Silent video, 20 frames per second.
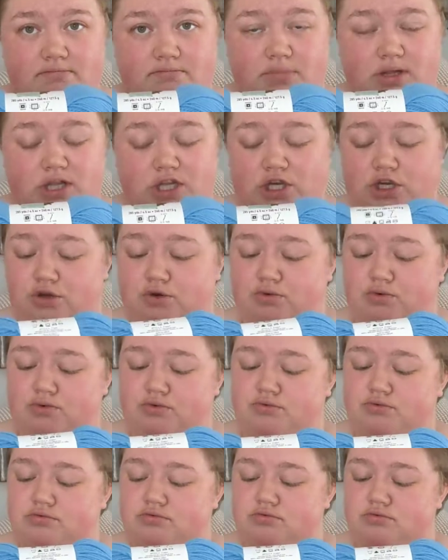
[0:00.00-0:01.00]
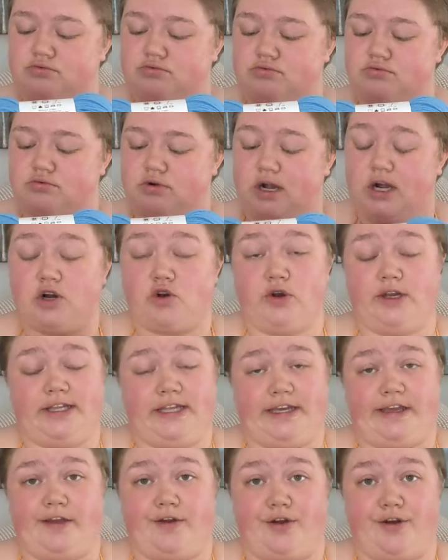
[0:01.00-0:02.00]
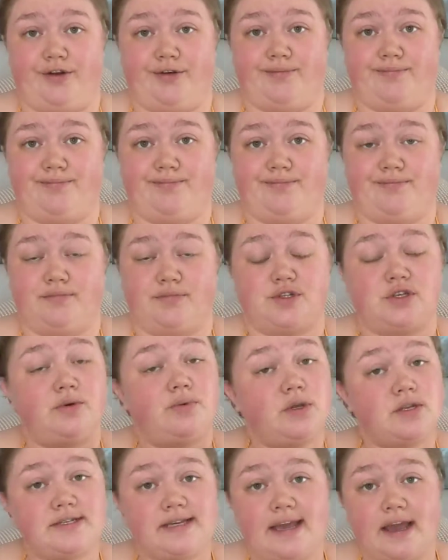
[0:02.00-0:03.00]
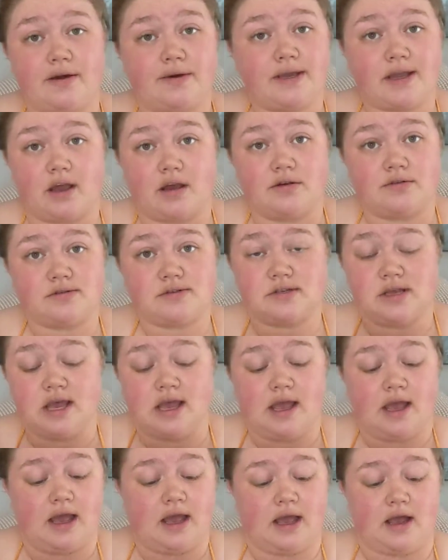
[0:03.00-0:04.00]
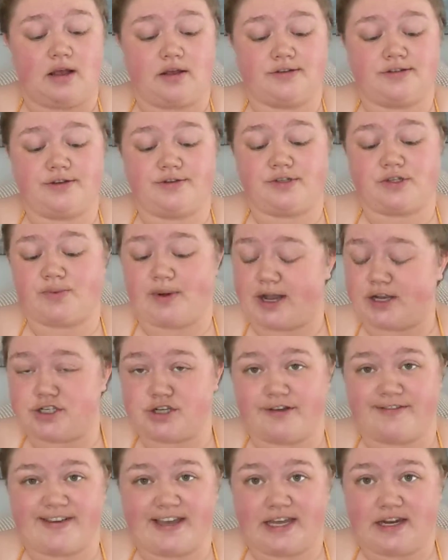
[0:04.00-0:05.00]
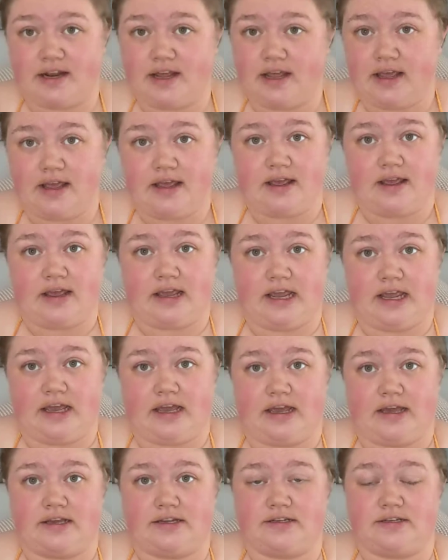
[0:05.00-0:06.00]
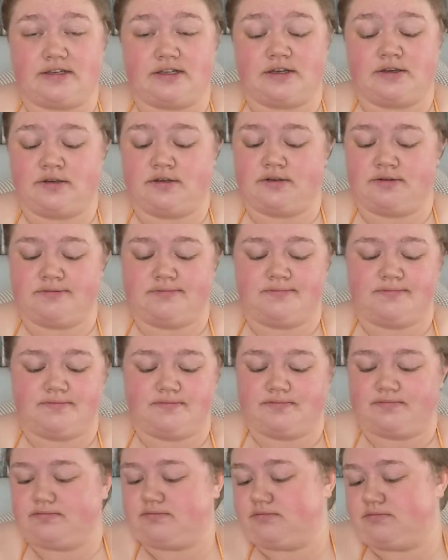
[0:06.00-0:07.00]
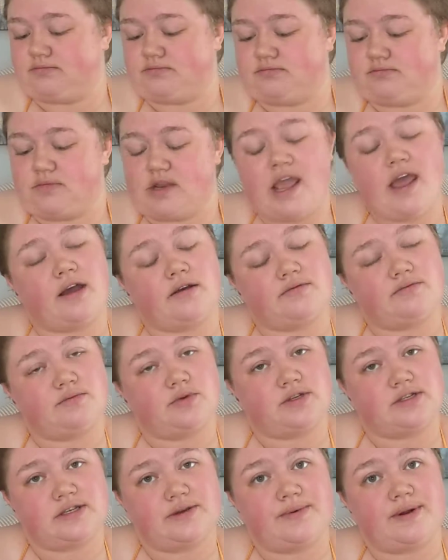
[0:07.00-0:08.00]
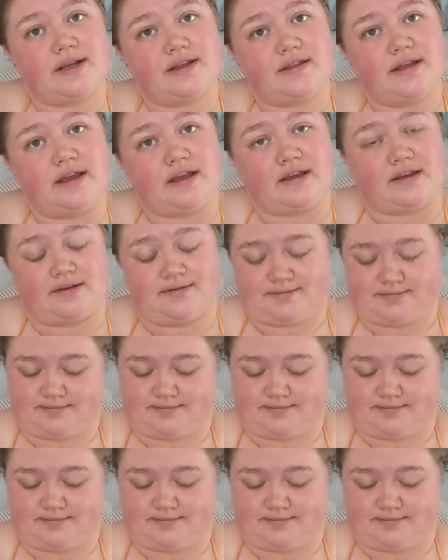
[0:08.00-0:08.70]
blue acrylic yarn. So we'll see how it goes. I'll do a swatch of it, and yeah, we'll see what I think.